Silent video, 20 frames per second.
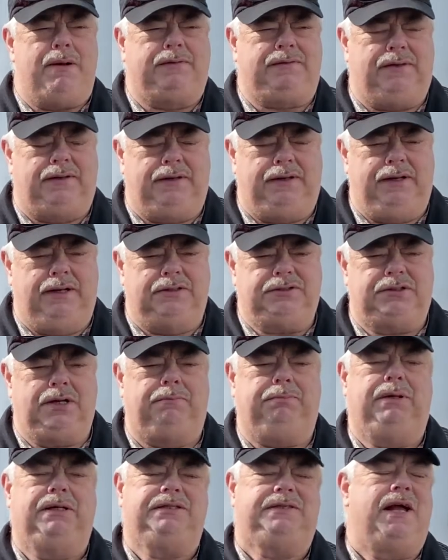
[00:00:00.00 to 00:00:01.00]
come out to the
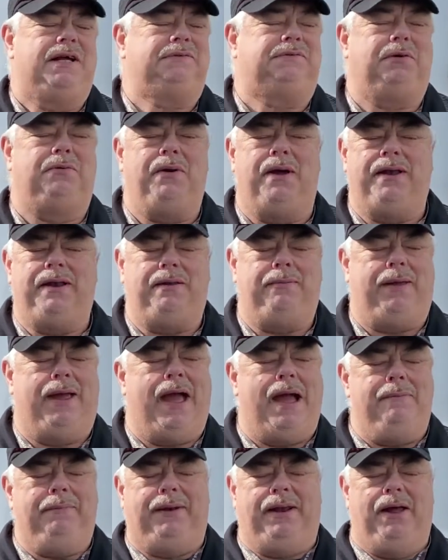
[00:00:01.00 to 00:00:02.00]
dealership, please ask for Randy. He'd be
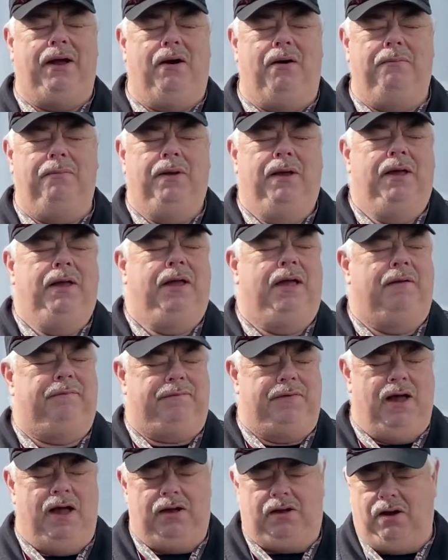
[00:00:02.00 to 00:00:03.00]
happy to help.
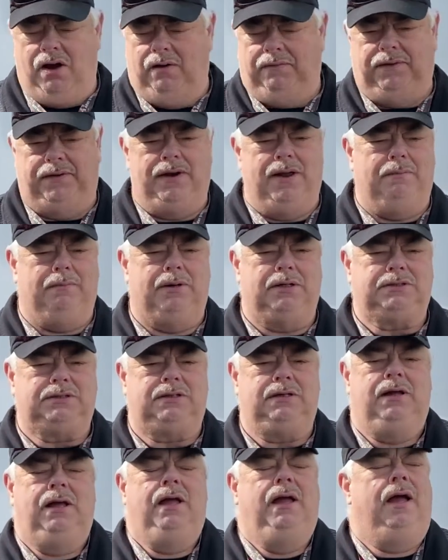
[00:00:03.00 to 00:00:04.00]
If not, call the
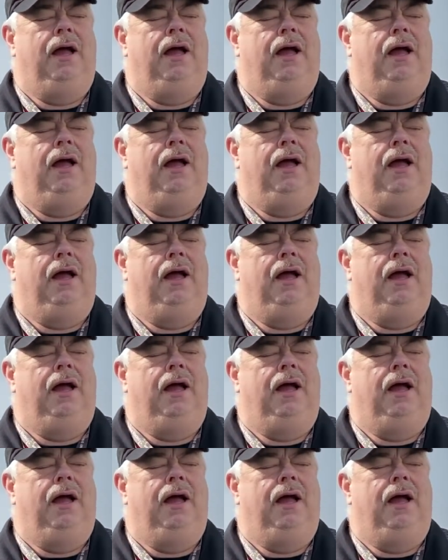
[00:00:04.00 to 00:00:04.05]
numbers.